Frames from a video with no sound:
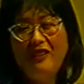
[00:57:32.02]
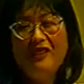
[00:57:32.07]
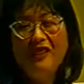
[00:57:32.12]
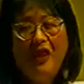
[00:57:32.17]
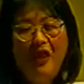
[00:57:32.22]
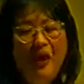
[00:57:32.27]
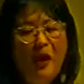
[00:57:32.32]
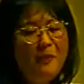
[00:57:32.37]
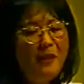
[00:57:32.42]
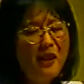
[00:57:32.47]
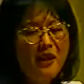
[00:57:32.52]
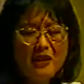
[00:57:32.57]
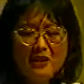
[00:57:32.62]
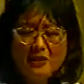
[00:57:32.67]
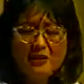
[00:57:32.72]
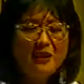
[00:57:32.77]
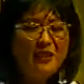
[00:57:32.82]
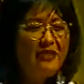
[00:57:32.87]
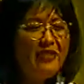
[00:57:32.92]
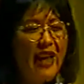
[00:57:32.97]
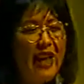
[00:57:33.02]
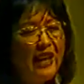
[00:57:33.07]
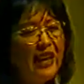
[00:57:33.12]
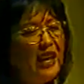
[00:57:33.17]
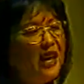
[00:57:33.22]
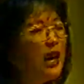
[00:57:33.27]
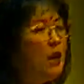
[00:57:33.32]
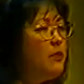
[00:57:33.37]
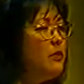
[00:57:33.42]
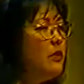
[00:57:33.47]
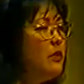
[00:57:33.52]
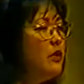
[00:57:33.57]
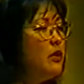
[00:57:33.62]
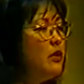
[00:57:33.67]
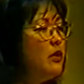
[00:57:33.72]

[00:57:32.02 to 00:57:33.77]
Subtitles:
"No, I'm not going to sing that hymn."